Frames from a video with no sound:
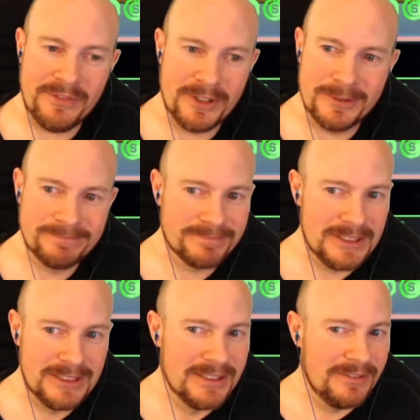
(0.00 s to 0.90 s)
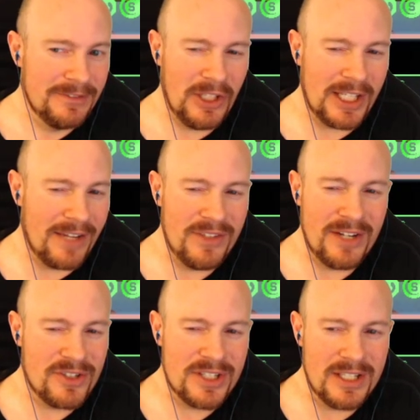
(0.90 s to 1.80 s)
you. I feel like I've
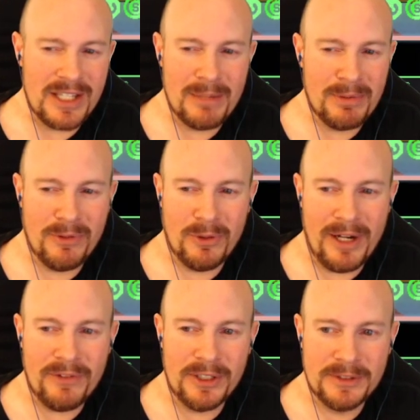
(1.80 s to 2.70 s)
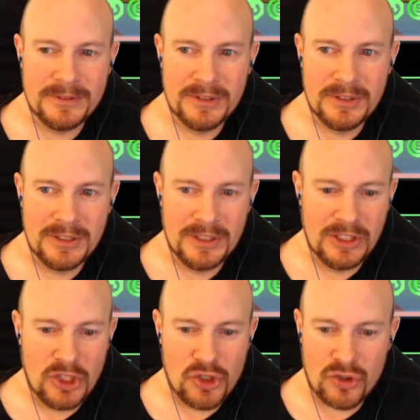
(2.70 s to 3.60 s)
never seen that before, ever.
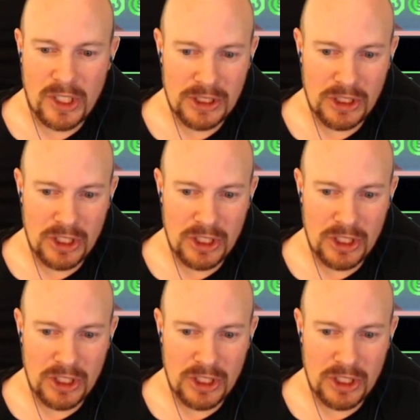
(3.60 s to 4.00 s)
Troll,